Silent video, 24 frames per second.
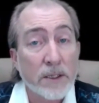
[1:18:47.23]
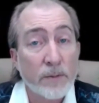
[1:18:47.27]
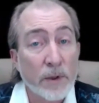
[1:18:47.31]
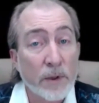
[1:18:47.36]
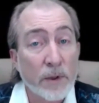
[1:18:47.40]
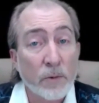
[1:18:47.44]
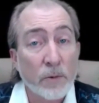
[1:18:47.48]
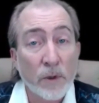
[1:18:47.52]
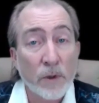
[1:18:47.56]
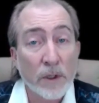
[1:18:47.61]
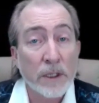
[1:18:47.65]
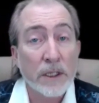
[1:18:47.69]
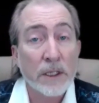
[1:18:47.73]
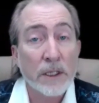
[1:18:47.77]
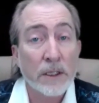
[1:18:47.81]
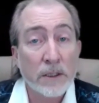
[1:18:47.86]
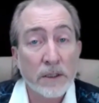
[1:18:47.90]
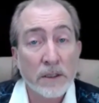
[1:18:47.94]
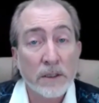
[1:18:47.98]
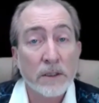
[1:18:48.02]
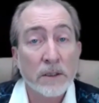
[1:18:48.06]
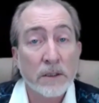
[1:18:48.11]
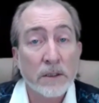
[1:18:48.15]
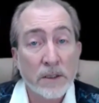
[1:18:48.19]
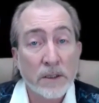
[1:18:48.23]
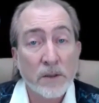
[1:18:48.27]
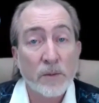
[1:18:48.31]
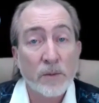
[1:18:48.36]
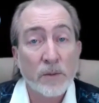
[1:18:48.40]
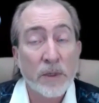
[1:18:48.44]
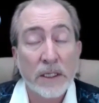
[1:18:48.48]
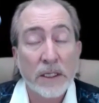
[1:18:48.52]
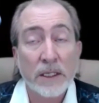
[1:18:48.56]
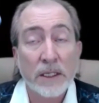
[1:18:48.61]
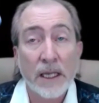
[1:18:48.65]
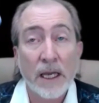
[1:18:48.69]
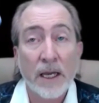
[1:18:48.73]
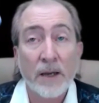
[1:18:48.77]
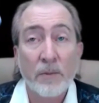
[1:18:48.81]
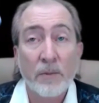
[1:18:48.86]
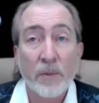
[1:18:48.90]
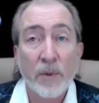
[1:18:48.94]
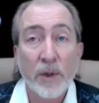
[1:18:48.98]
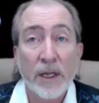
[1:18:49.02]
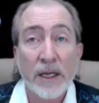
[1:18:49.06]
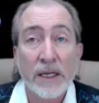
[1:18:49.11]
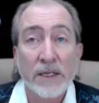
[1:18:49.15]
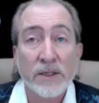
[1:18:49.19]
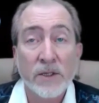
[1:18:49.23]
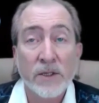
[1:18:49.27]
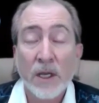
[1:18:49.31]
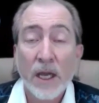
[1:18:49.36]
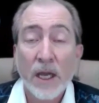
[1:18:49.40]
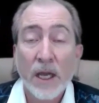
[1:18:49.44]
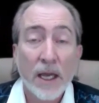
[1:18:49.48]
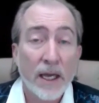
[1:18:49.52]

To be willing to, to be in that place.